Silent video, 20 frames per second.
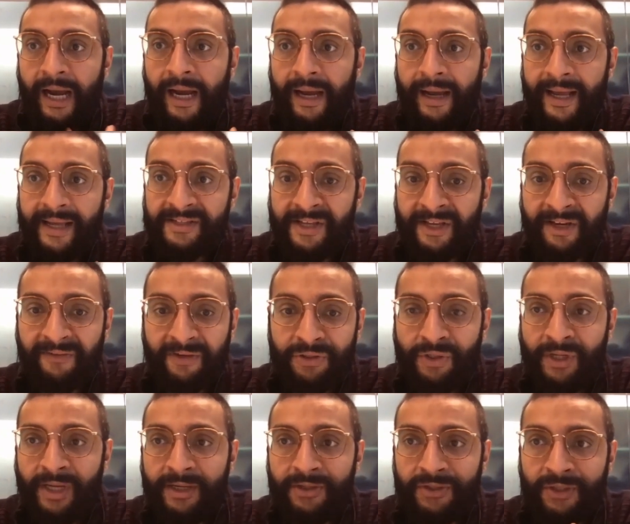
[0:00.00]
as head of
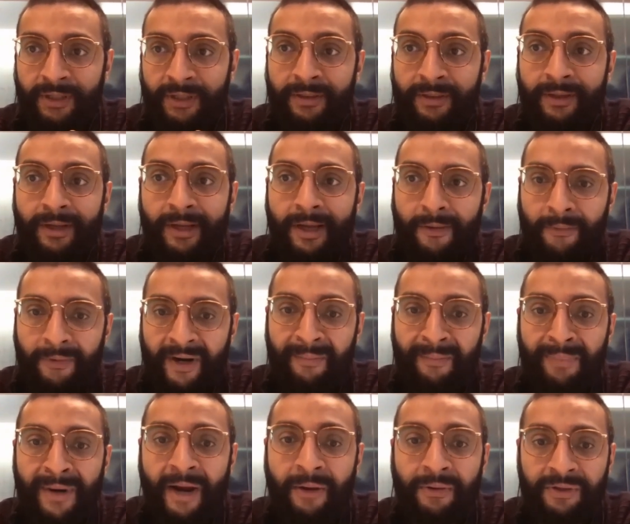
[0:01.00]
education, what
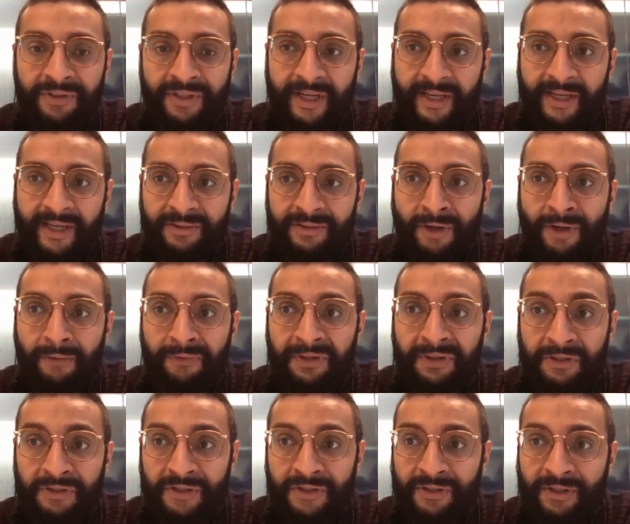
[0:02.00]
I'm proud to say is not
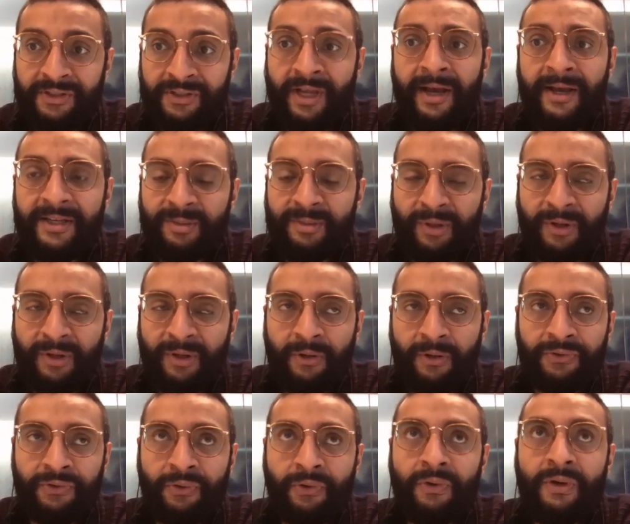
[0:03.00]
really just the size, but
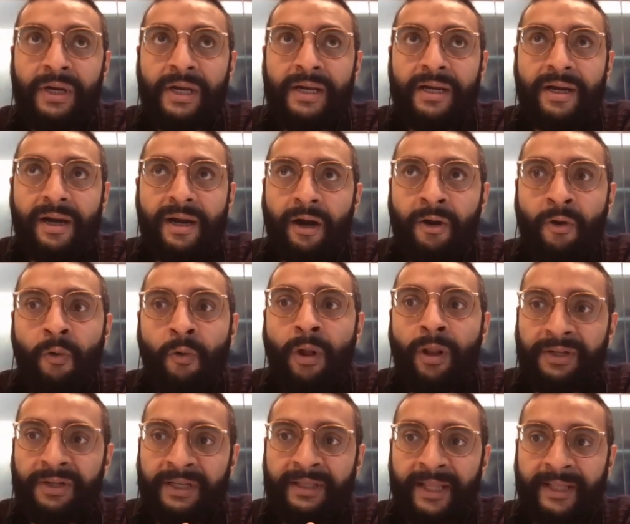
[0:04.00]
also our
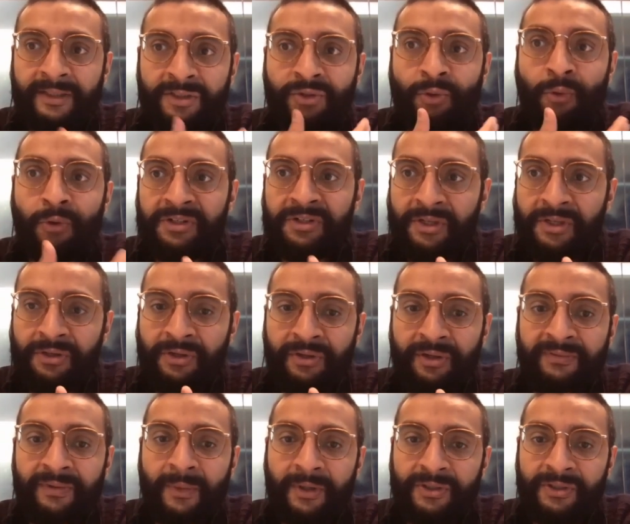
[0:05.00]
quality, like the stories that you
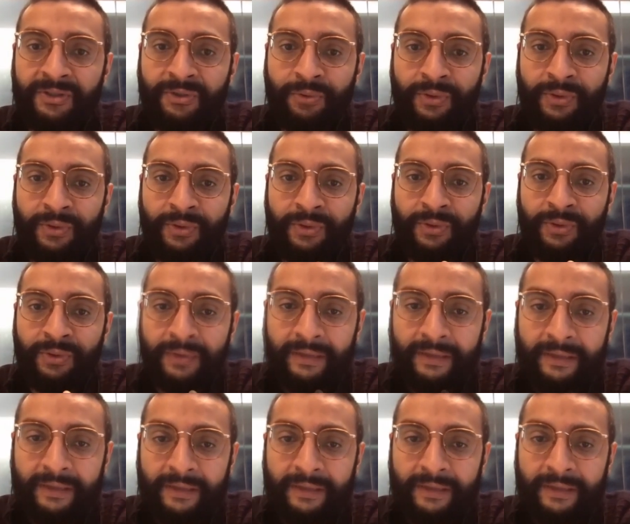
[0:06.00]
hear from our students, our